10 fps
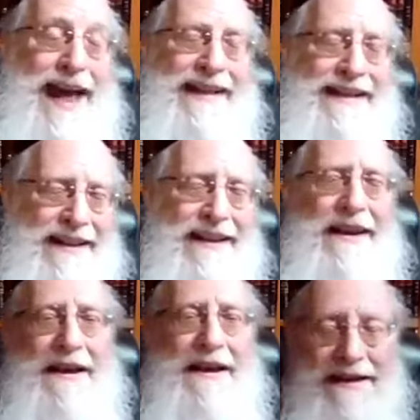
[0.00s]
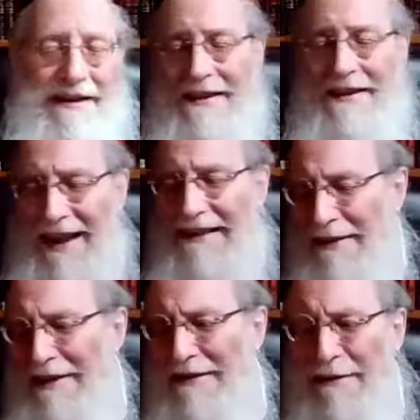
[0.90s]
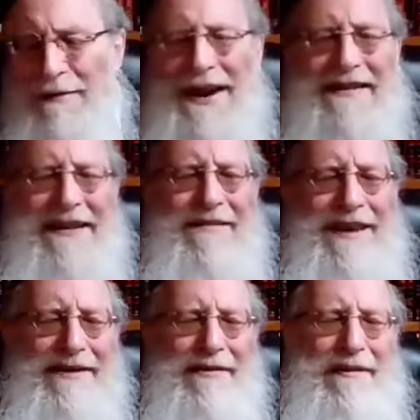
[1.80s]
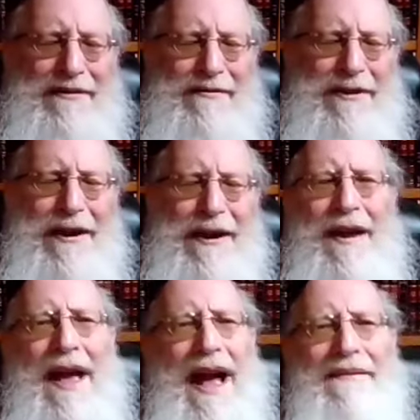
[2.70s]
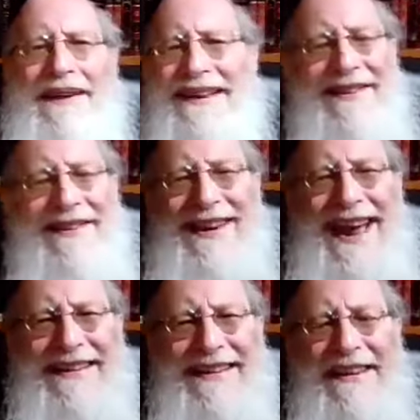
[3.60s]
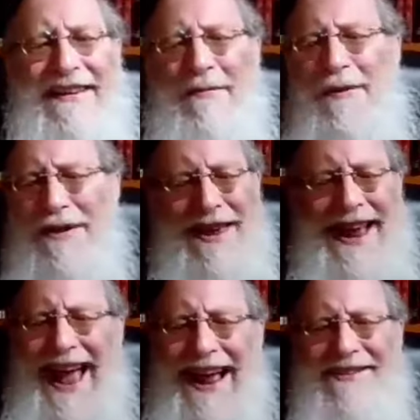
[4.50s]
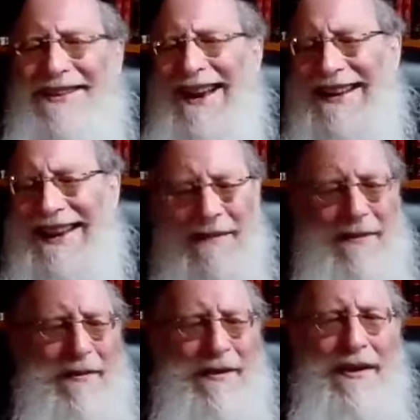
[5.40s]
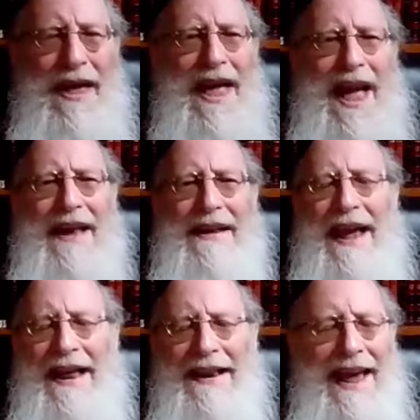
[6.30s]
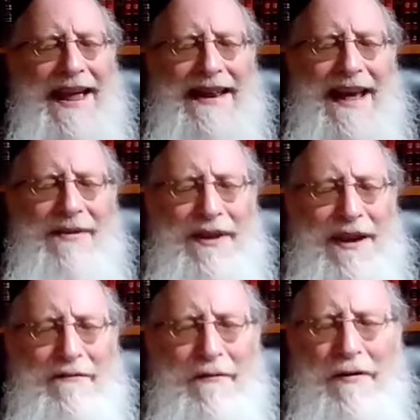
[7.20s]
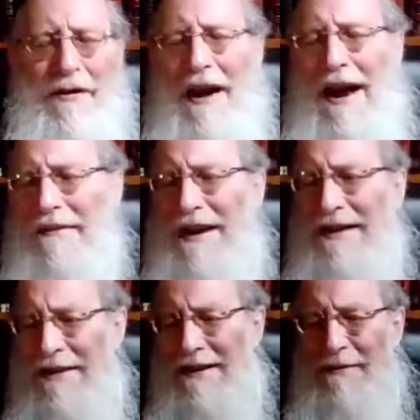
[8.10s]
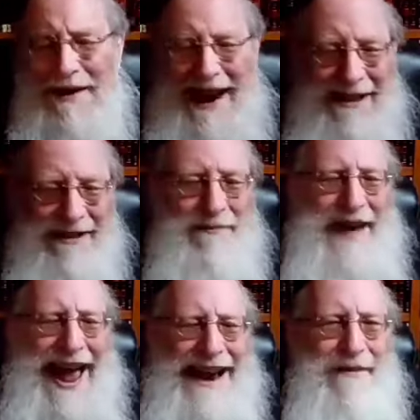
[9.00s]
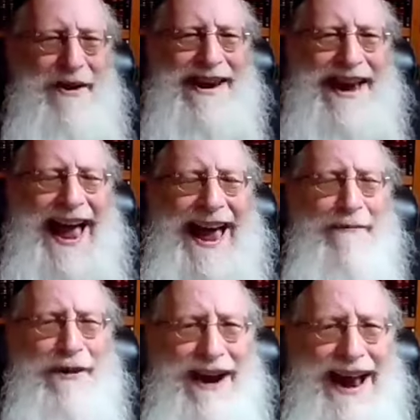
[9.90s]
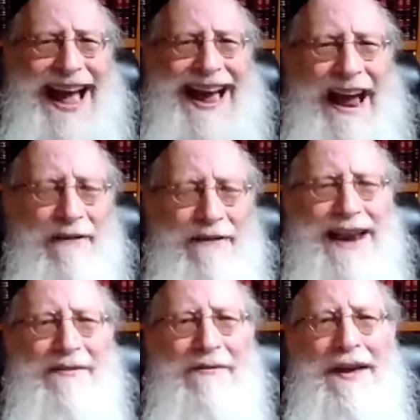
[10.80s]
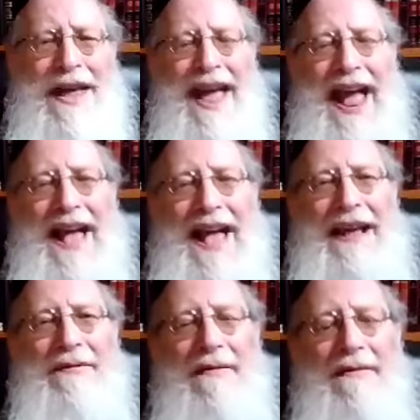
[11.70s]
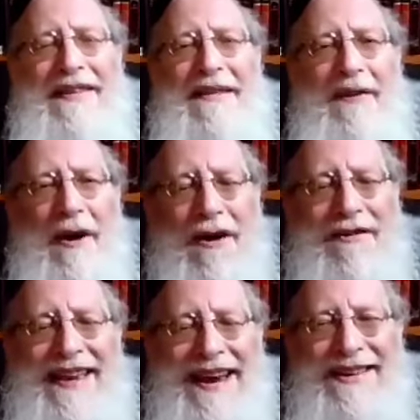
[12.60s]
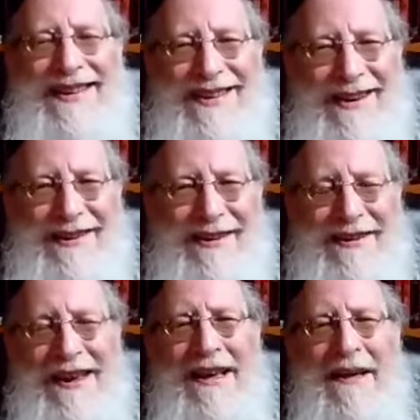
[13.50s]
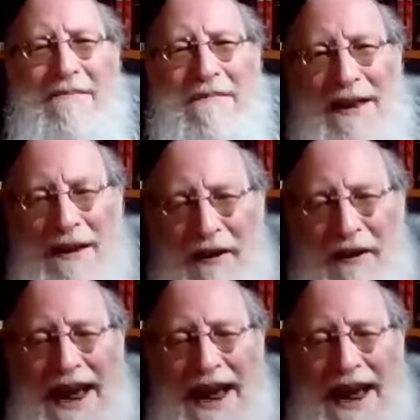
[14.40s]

that says, look at your past. I mean, look what you are. I mean, you're not worthy and you're not capable. And, and, and, and therefore, I mean, we're held back by our acharenu. And that's what we say, Vahoser Satan Remove